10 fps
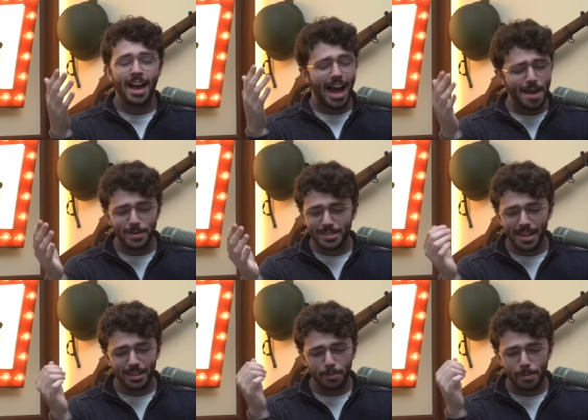I've been
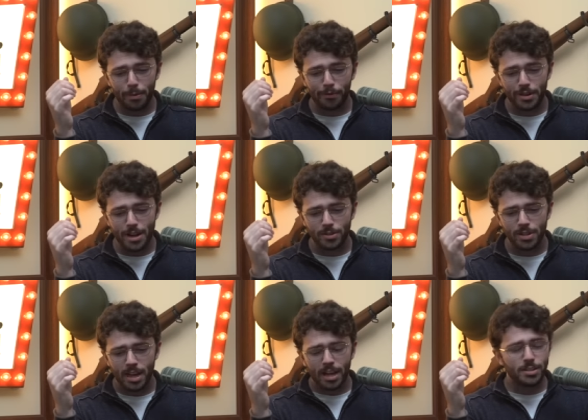telling people for years
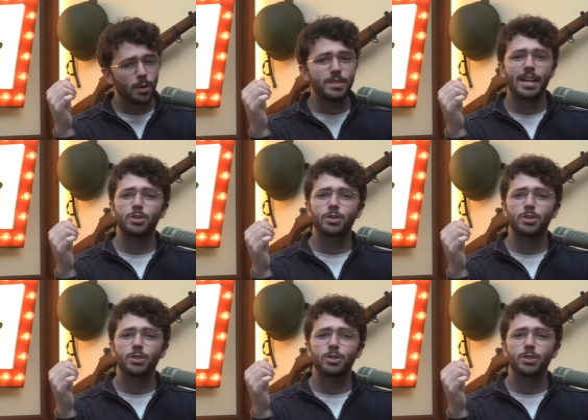don't take